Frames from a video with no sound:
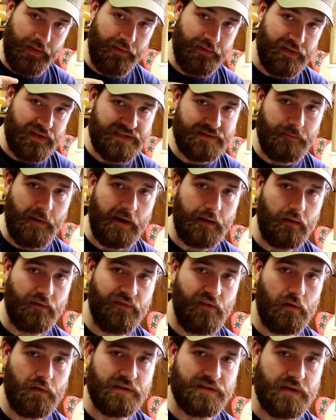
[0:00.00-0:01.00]
This
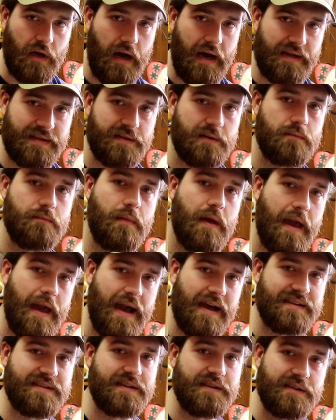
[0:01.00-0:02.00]
microphone is awesome,
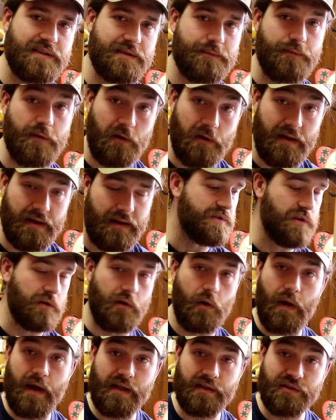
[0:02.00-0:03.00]
Aston Spirit, so
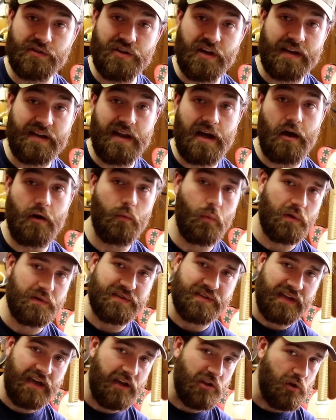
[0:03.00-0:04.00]
go ahead and check it out.
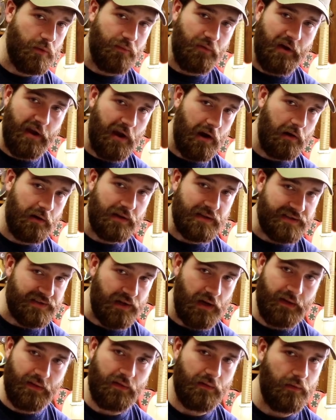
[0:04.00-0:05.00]
Once again, you probably already
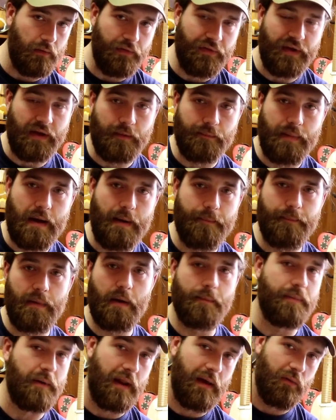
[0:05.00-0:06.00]
saw the little thing pop
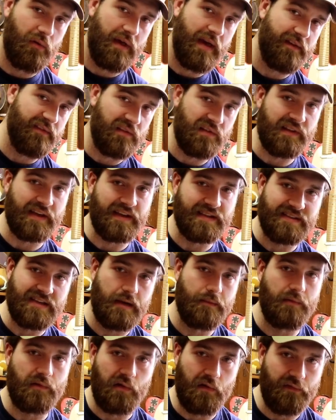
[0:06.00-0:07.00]
up, but I will have it linked
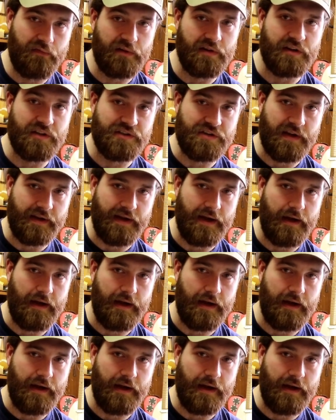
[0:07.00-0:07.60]
down below for you to check